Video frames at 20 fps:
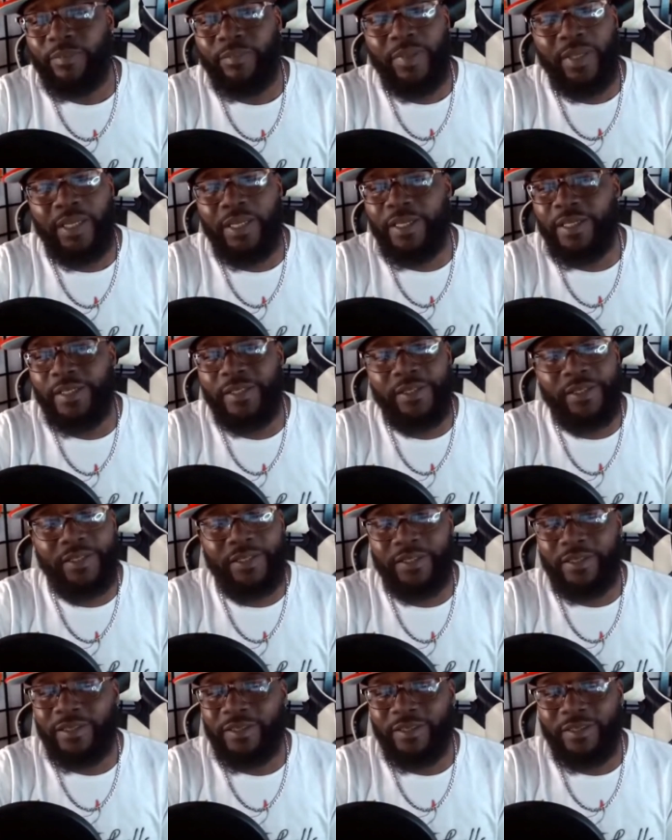
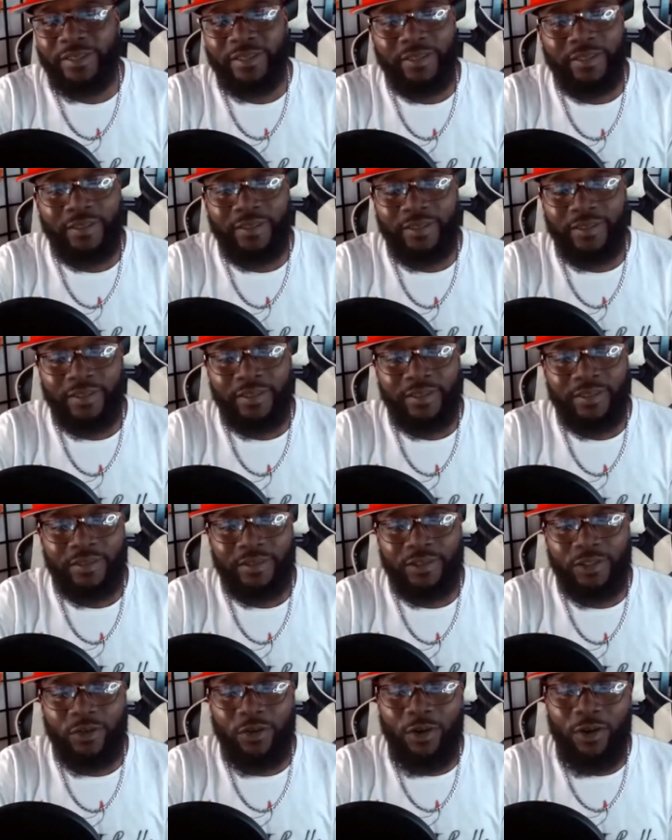Peace.
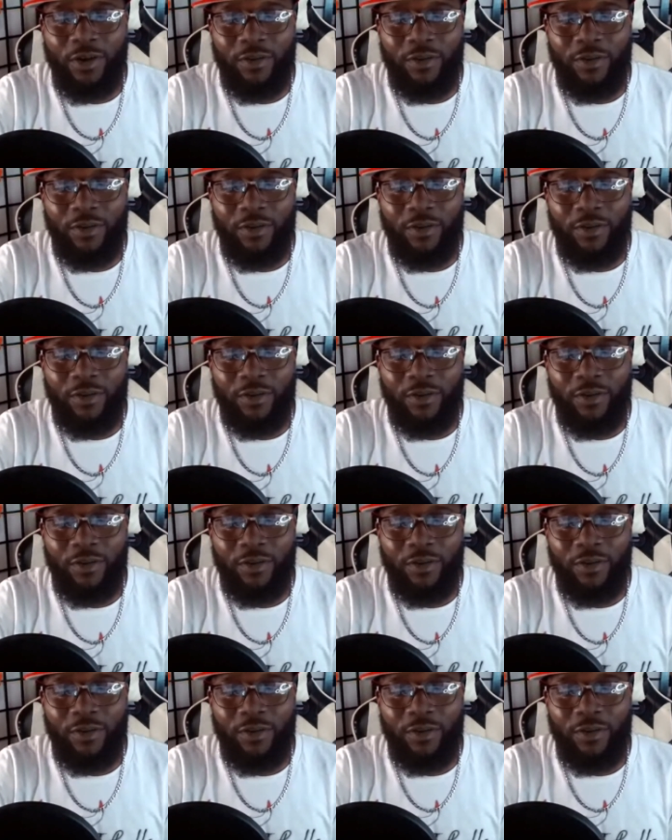Come